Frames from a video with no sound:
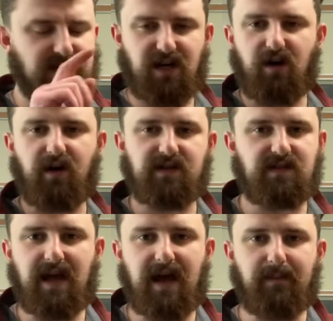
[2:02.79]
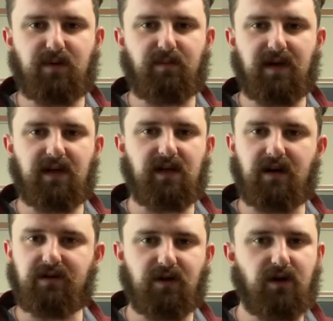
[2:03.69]
I call it Tap Your Pinky
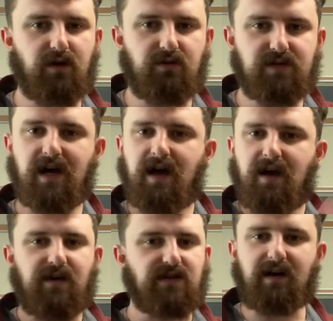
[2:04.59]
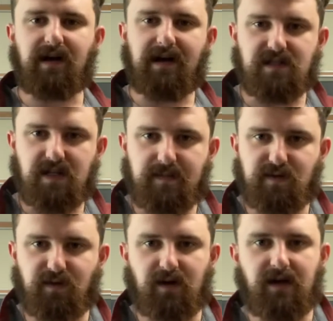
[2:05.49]
on Your Nose. There's all kinds of names
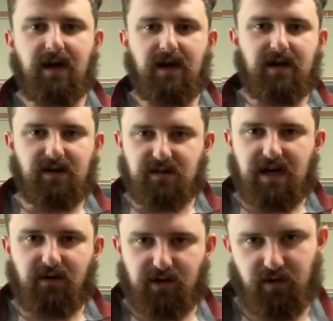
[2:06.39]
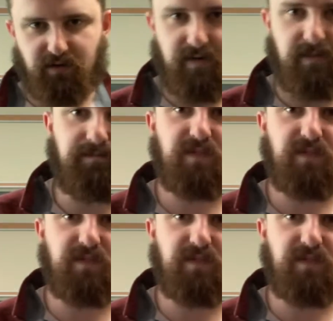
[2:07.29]
for it. Here's how it goes.